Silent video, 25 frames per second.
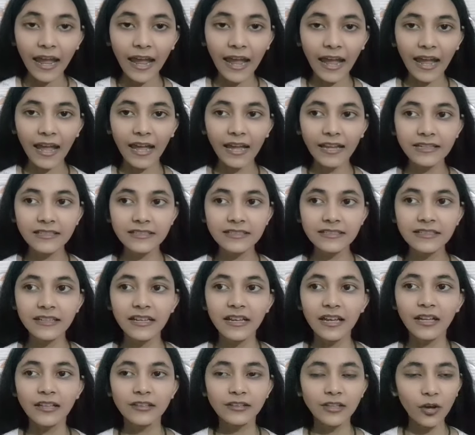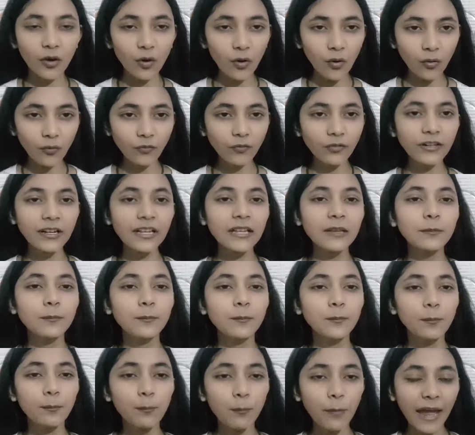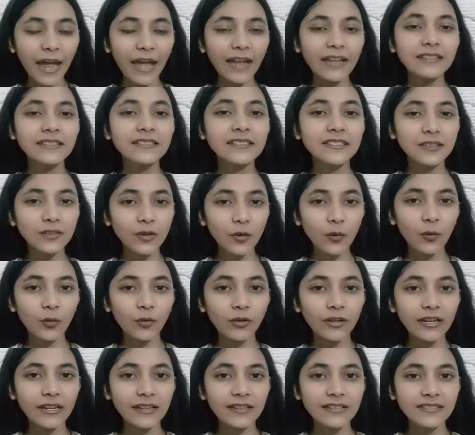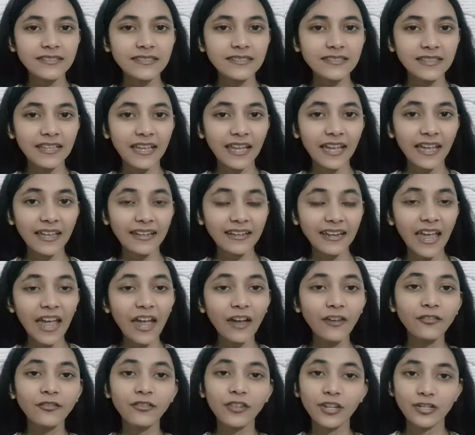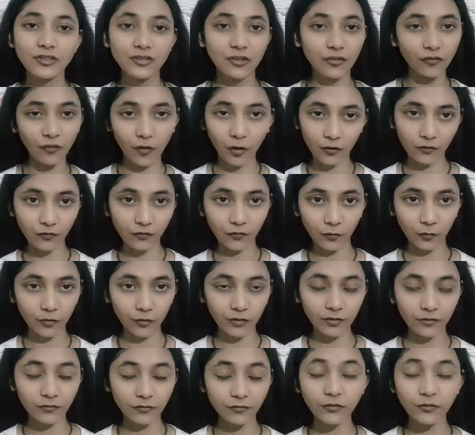and the overall band score is an average of all four.